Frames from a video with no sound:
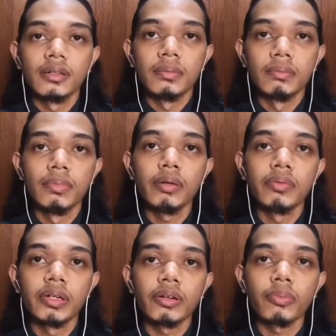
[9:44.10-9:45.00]
Bob
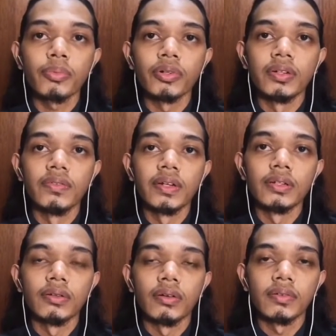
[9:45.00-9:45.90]
will compute the value
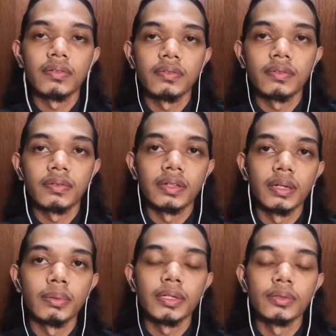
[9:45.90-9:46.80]
of
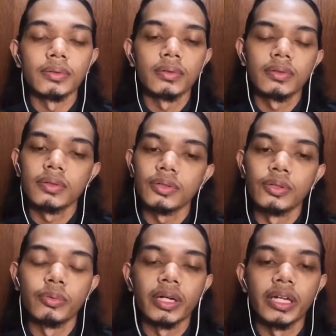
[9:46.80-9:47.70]
w
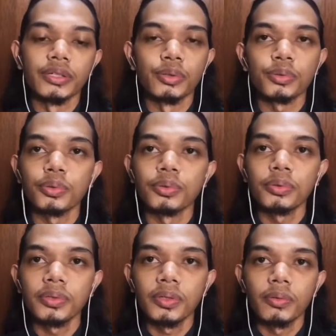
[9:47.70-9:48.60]
u1 and u2
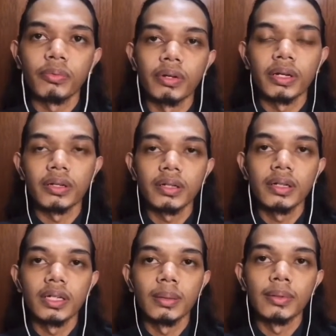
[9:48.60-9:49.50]
where
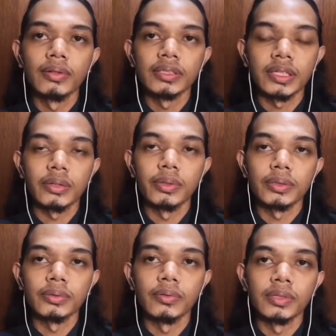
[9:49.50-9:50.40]
w is equal
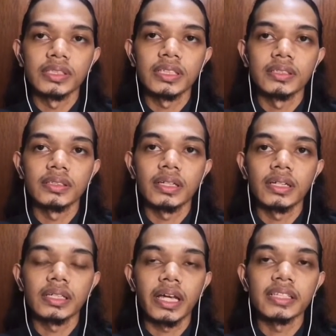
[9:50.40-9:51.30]
to sin
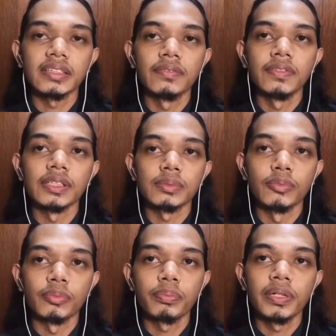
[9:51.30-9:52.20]
s inverse mod
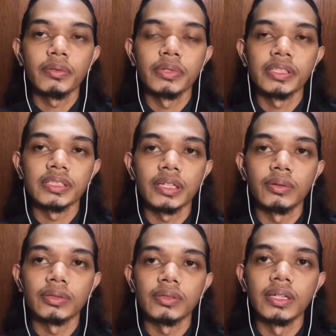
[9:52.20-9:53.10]
p which is equal
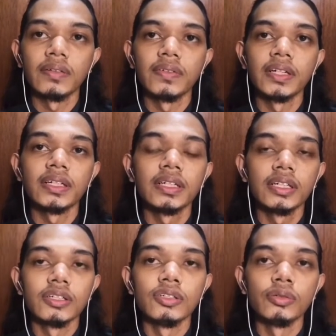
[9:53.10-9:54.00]
to 11,
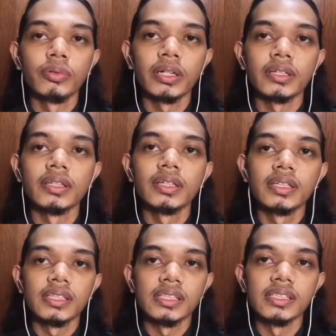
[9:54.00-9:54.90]
u1
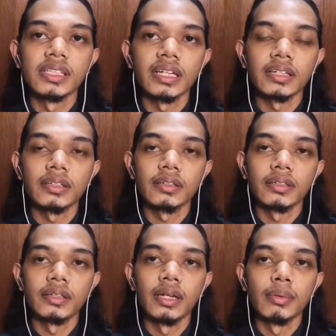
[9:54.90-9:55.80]
z
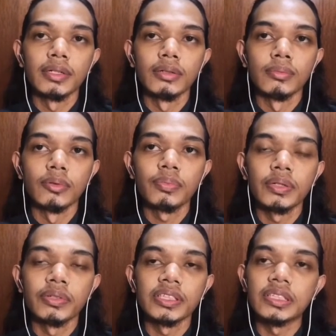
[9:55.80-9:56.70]
w mod p
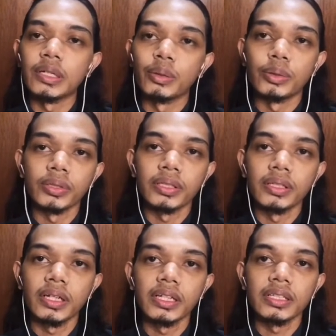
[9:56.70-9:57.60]
which is equal to
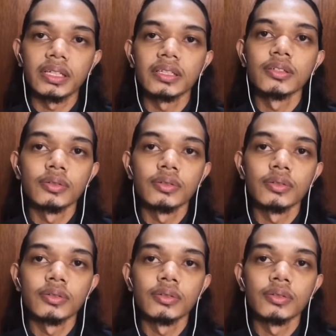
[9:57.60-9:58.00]
18,